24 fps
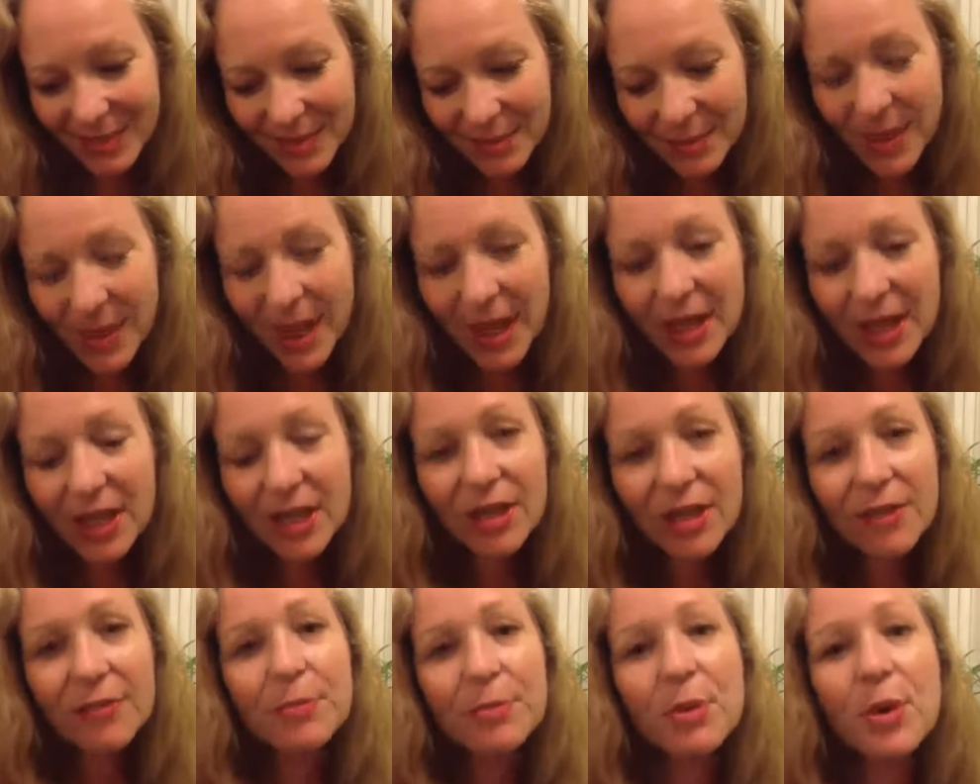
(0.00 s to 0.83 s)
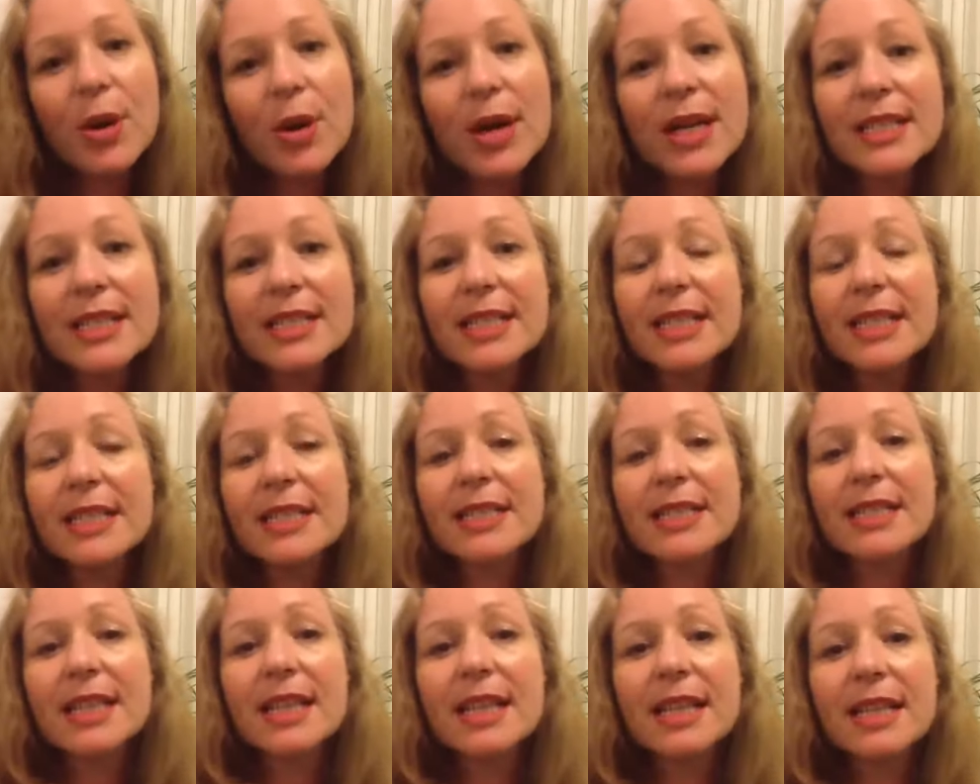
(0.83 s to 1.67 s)
But the point is
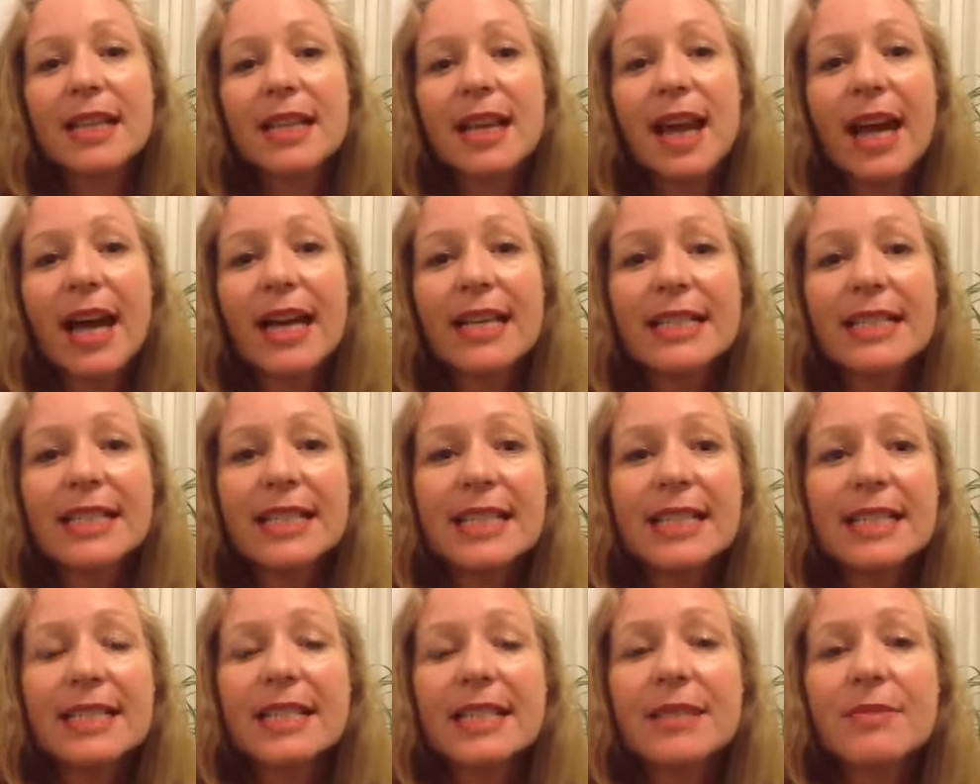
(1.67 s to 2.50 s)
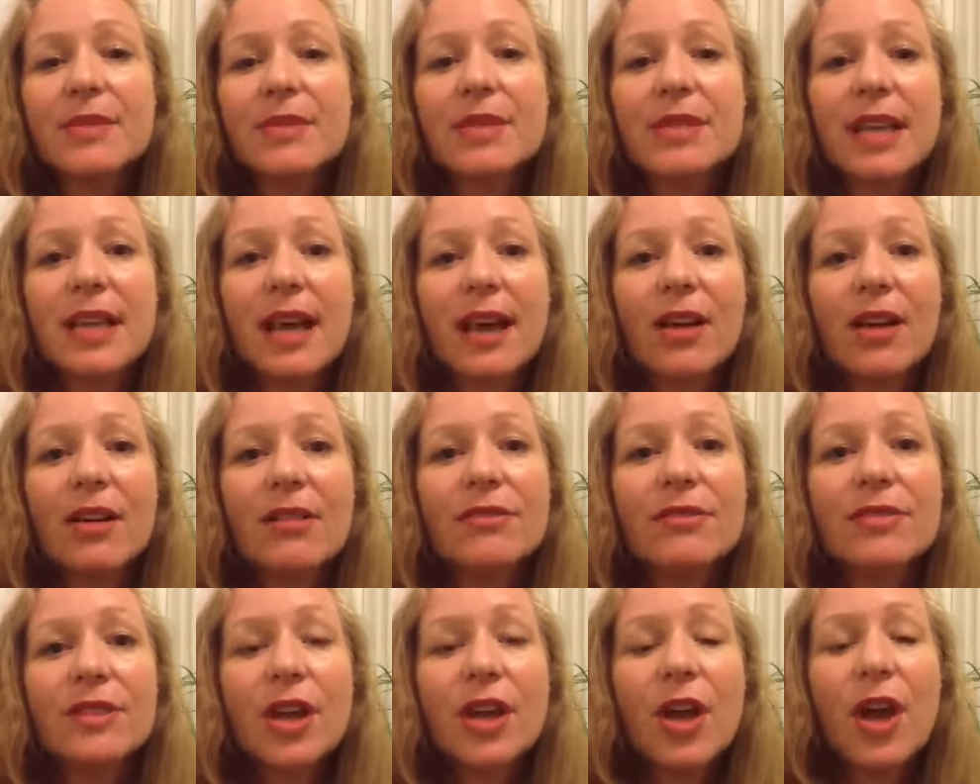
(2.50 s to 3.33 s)
that the ideas
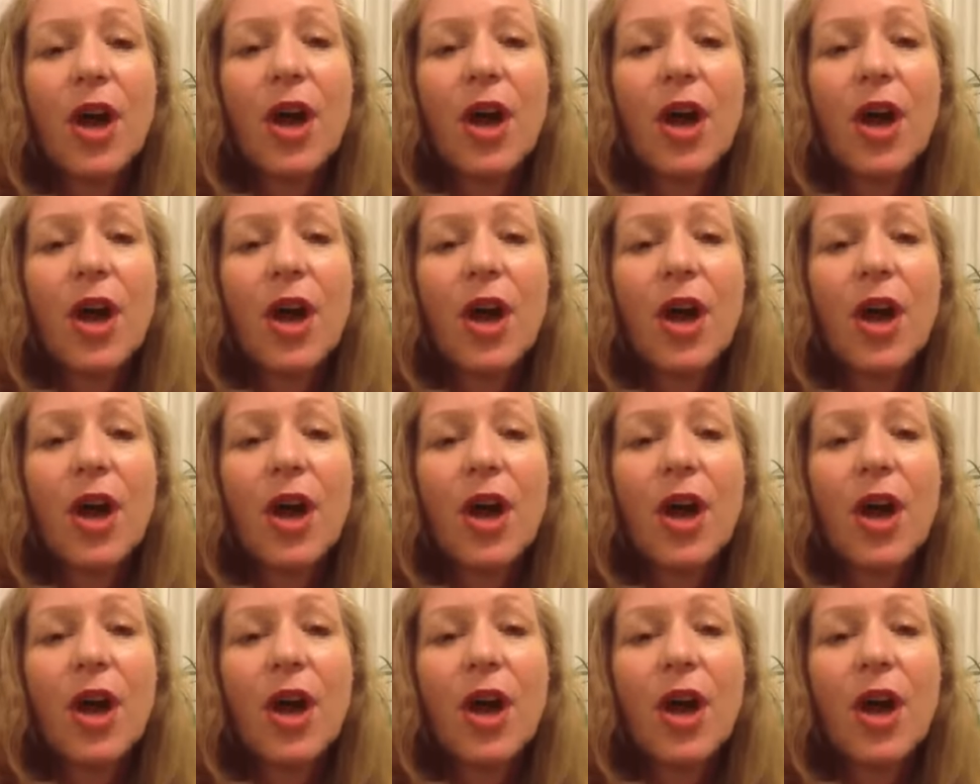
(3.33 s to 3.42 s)
themselves